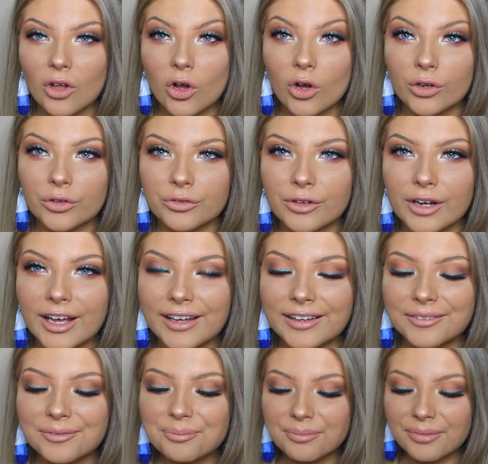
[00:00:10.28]
on
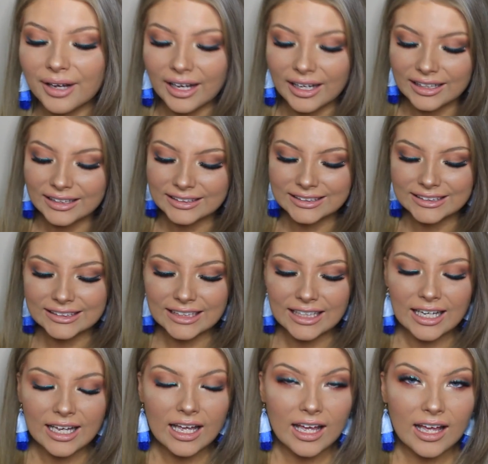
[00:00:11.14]
red,
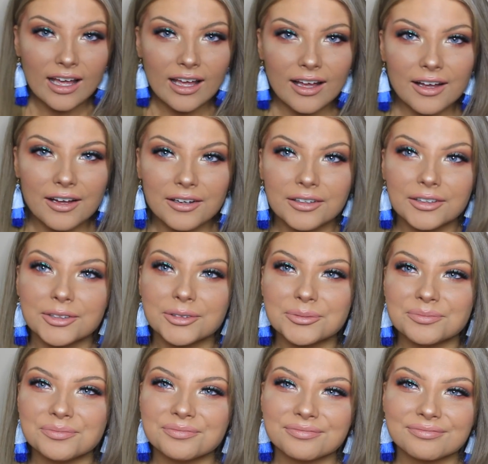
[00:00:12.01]
but
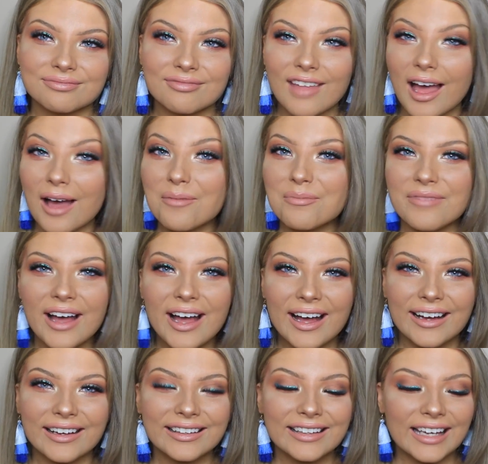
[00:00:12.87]
I'm
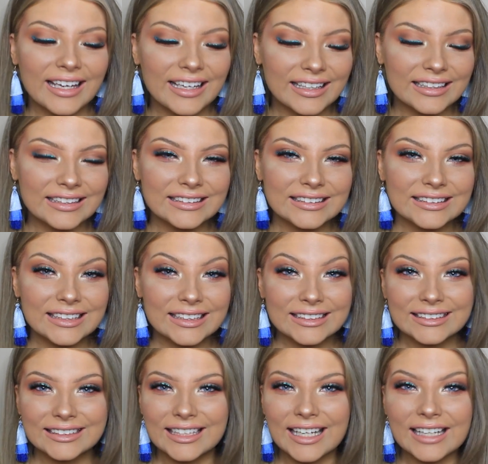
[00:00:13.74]
back, and
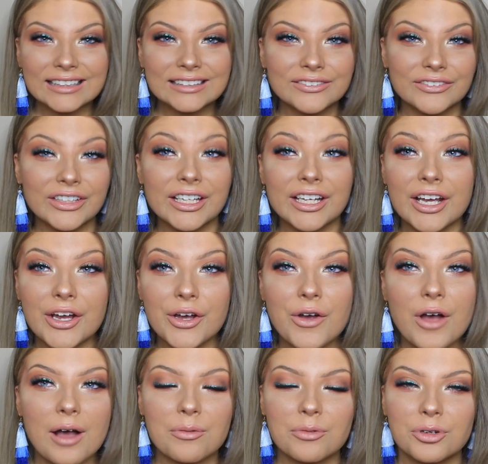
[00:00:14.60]
in today's
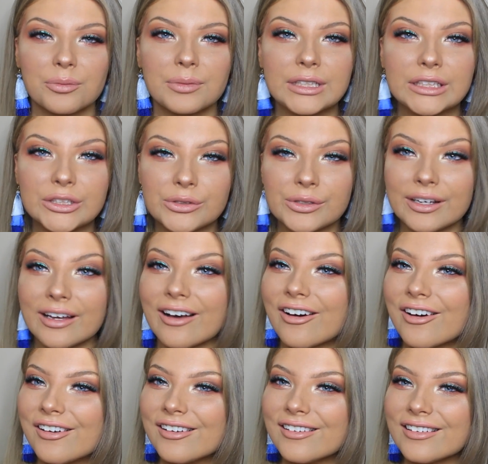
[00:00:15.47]
video I'm gonna be doing a
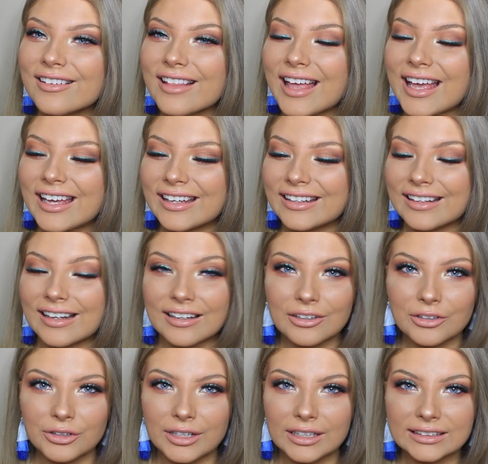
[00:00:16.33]
haul, and I
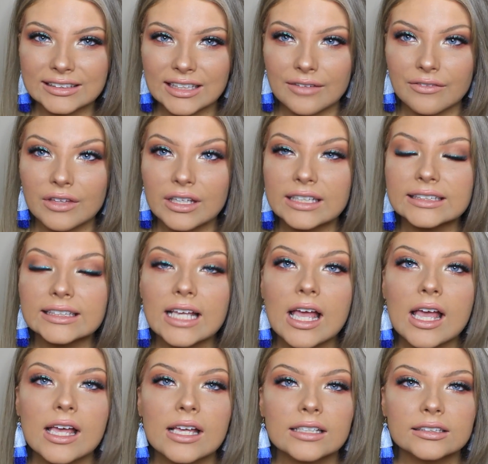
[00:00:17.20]
know you guys love these.
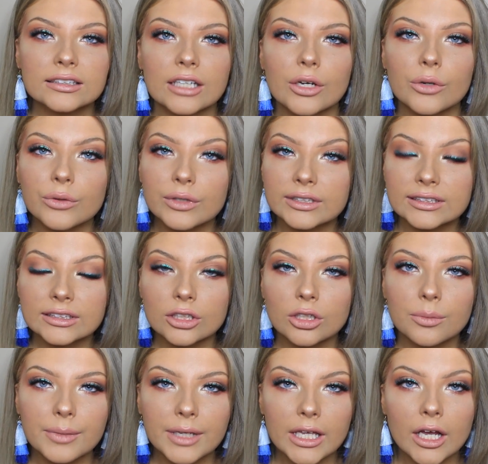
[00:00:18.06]
So this is
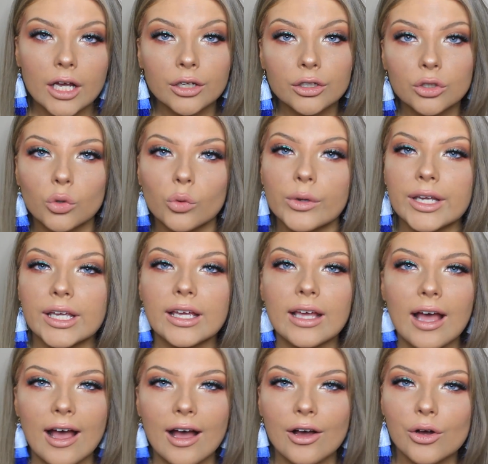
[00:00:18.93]
gonna be a
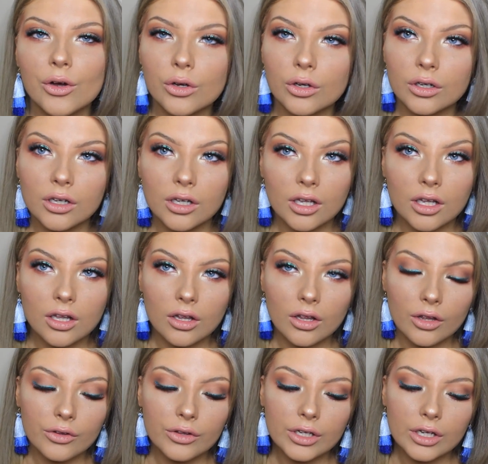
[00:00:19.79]
going out
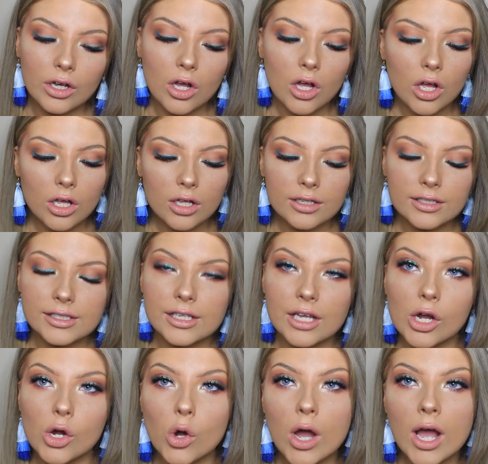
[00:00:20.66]
clothing haul.
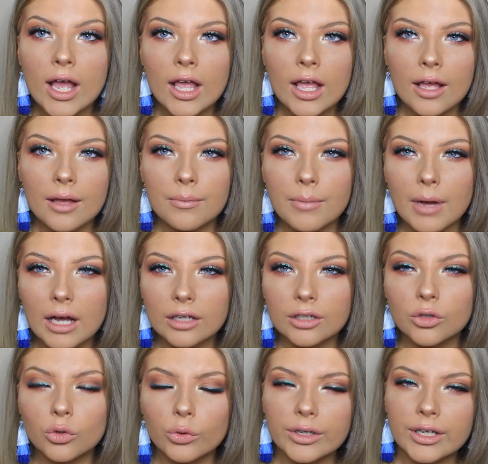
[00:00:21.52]
So
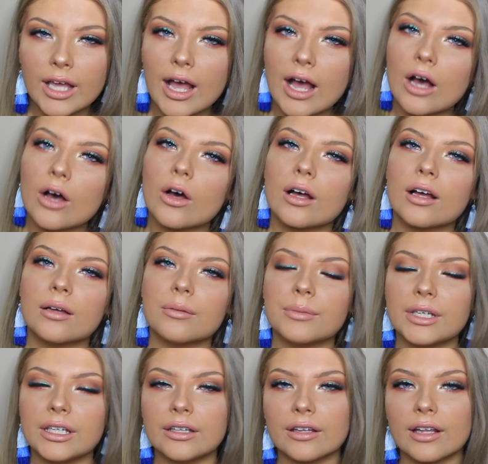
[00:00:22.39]
by going out, I
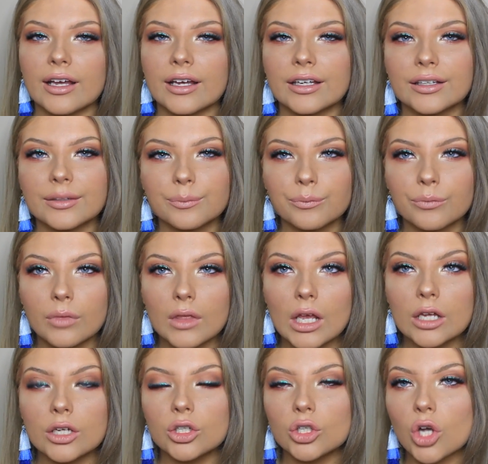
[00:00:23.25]
mean like
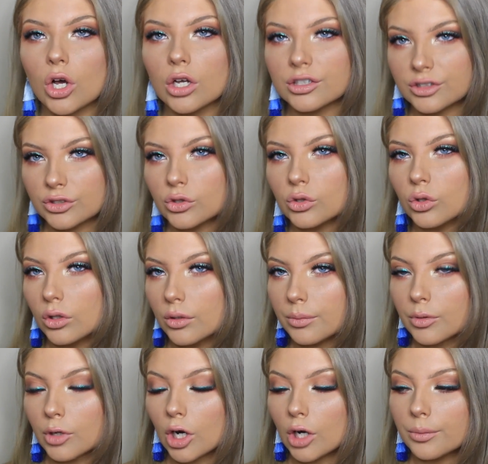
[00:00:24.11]
not
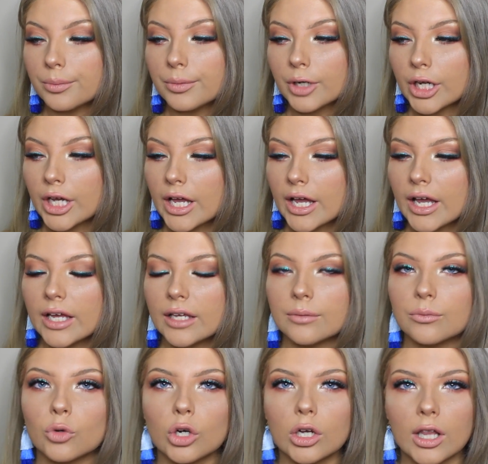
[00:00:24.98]
school appropriate
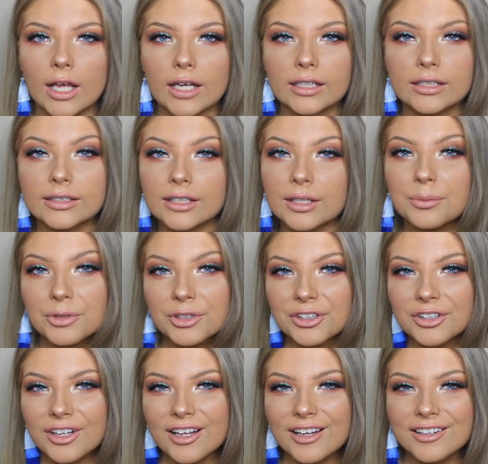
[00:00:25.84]
and more like
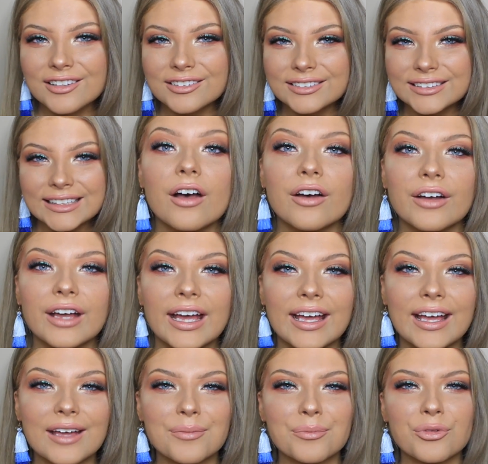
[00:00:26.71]
summer clothes.
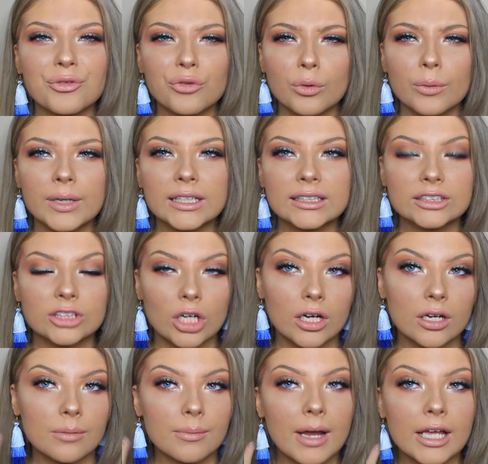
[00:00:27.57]
Okay, and before we get
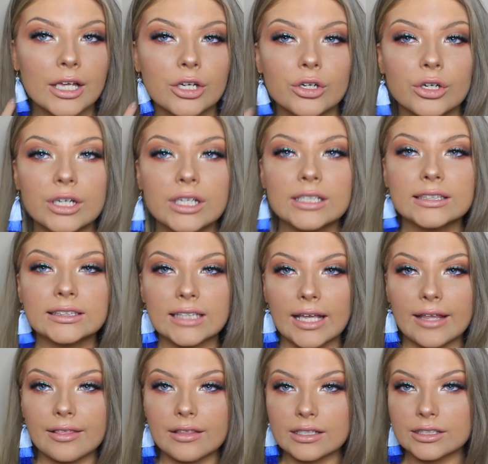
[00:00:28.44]
started, my earrings
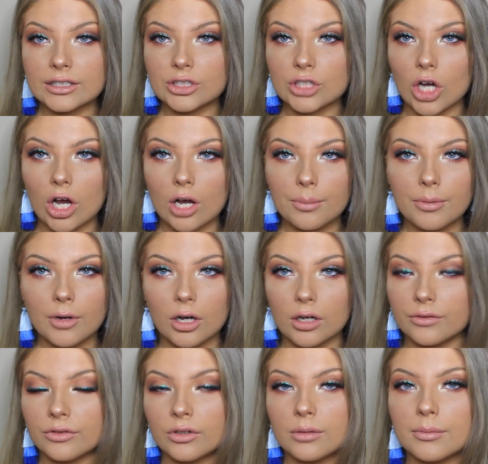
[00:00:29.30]
and this top
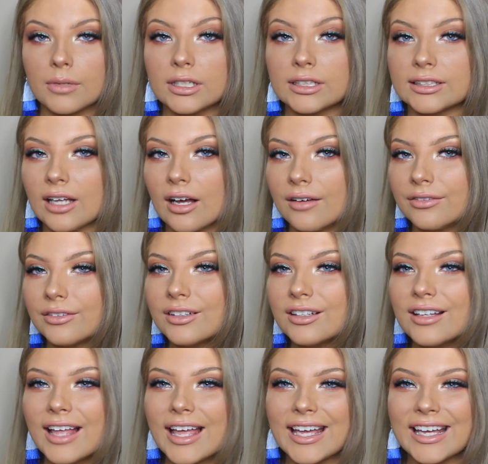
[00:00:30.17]
are from
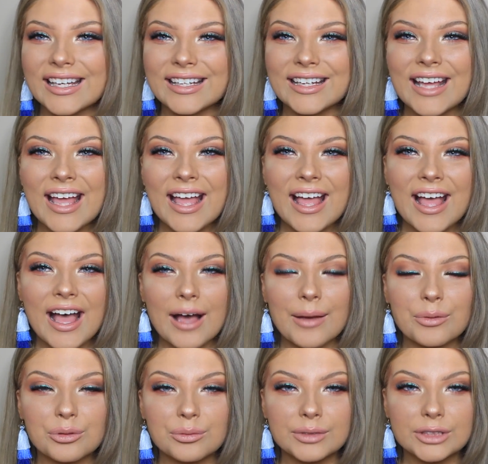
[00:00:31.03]
Zaful, and
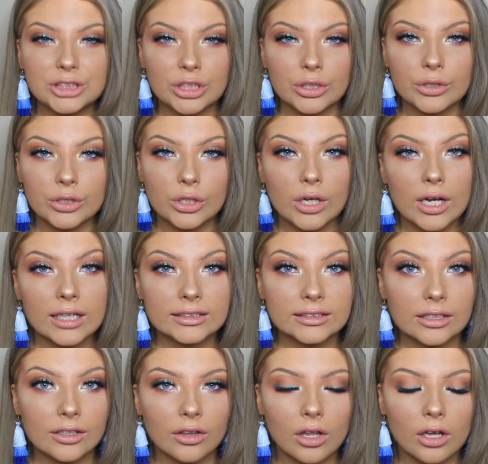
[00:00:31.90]
I'm going to be showing you
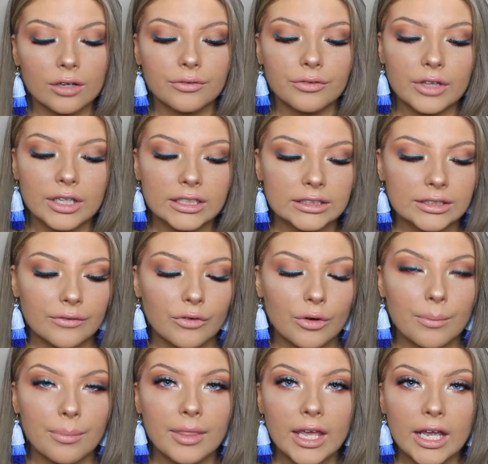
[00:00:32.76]
guys a lot of things
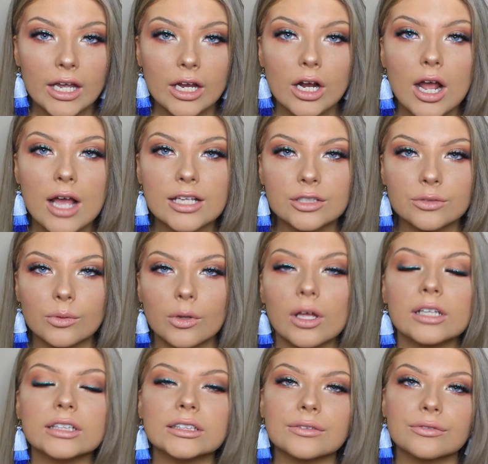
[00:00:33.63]
from there, as
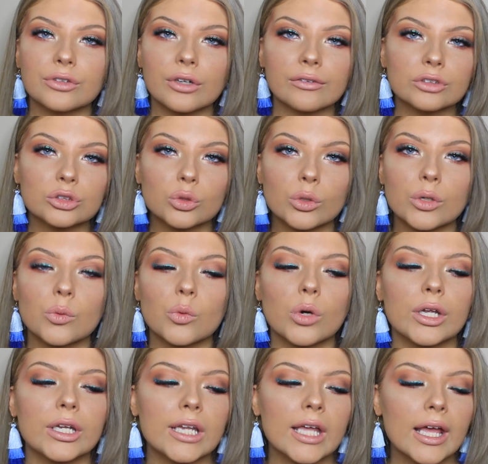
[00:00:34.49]
well as Forever
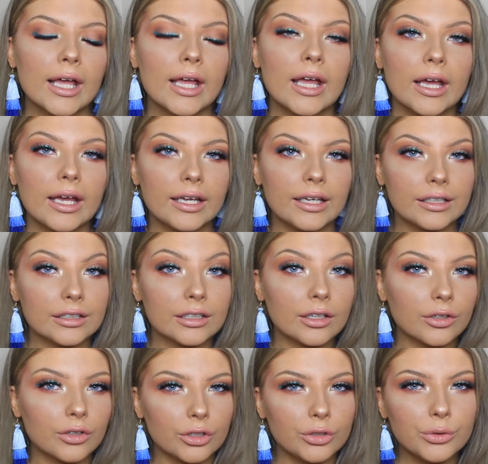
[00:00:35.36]
21
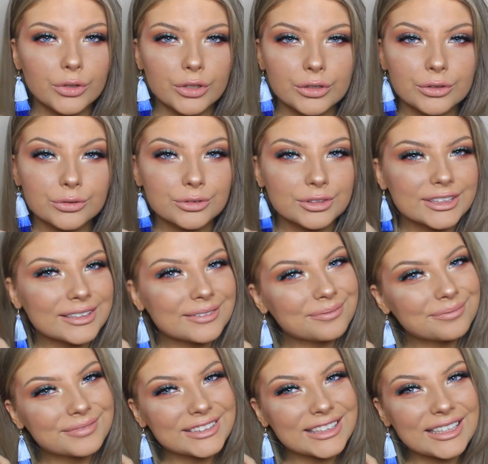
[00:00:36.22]
and Lulu's.
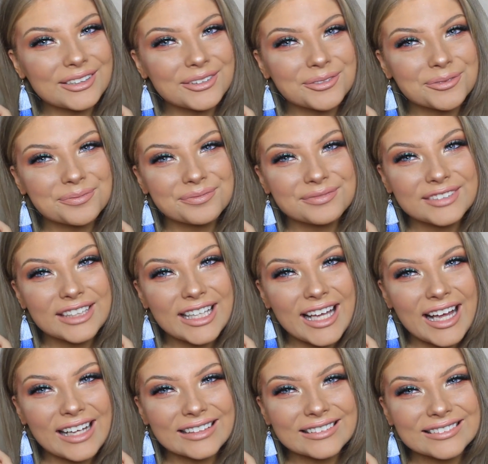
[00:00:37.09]
So
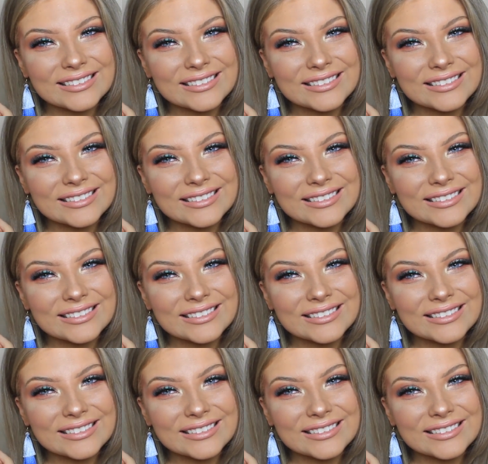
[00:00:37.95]
yeah.